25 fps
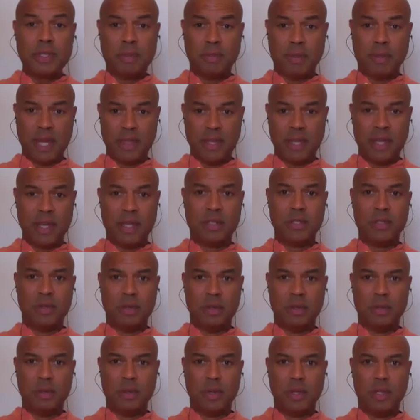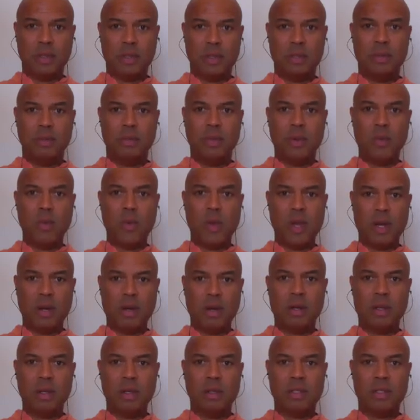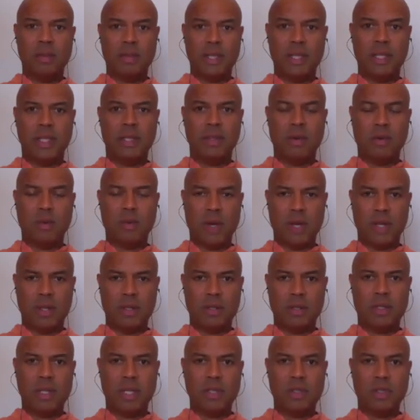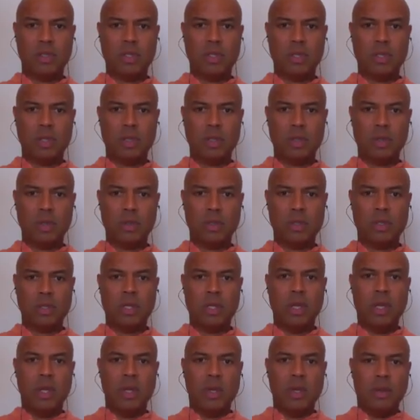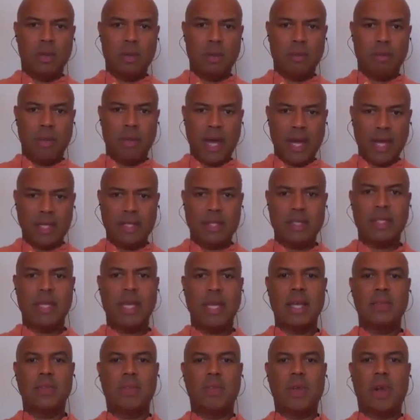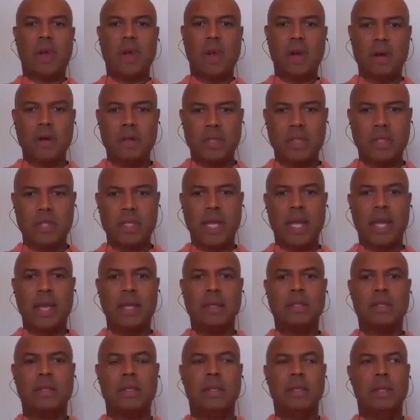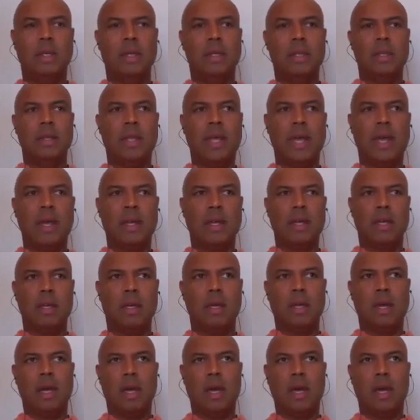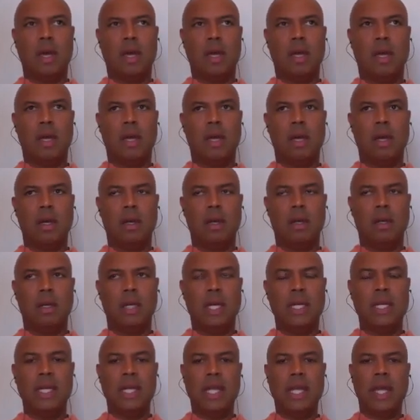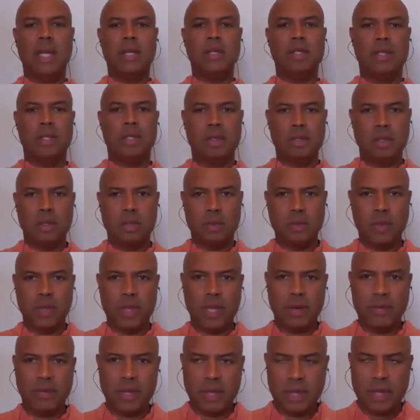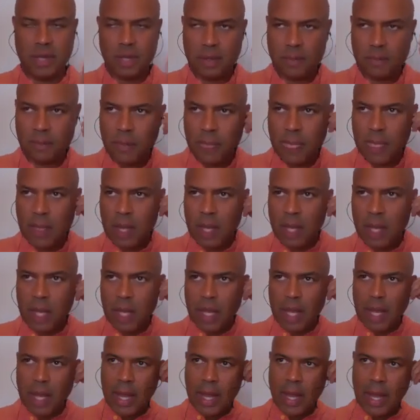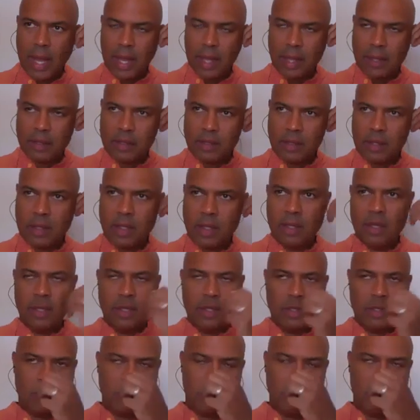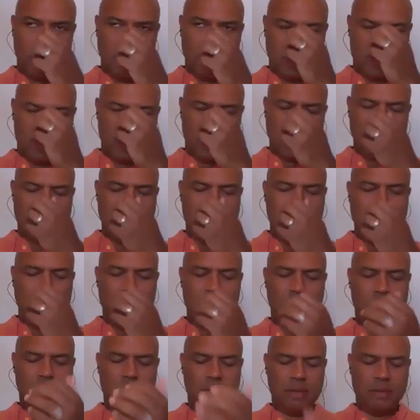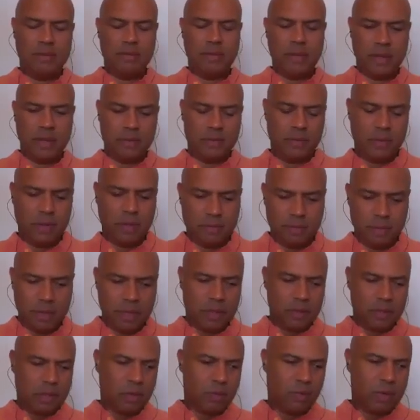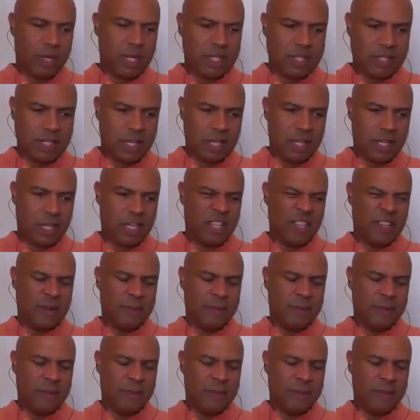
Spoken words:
by the external world, but we are ultimately the ones that choose the mindset, the heart set that engages with everything. And so the example of Mother Teresa,